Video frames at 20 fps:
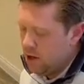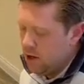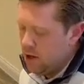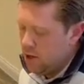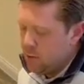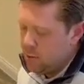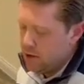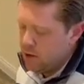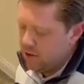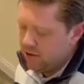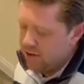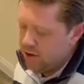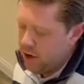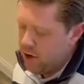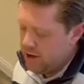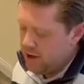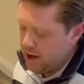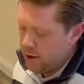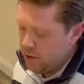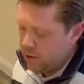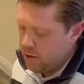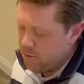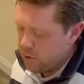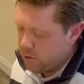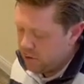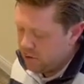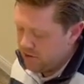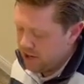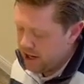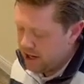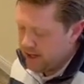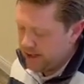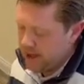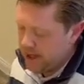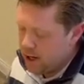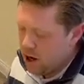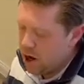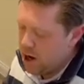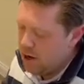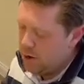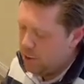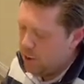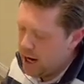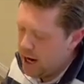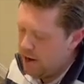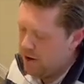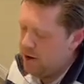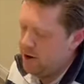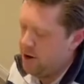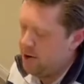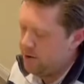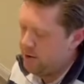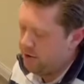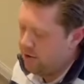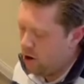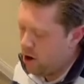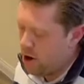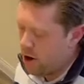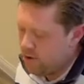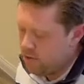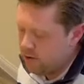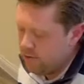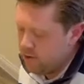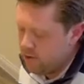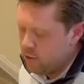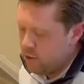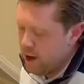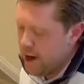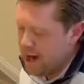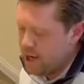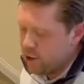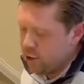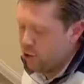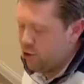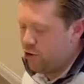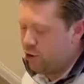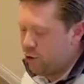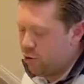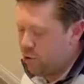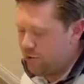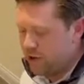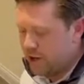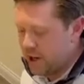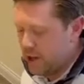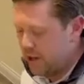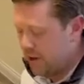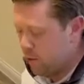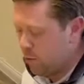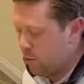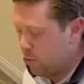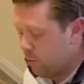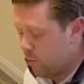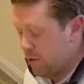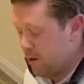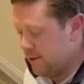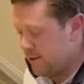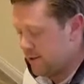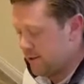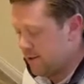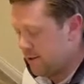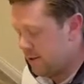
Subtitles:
but you'll find that it won't be particularly hard wearing over time if you wear your shoes like a normal person.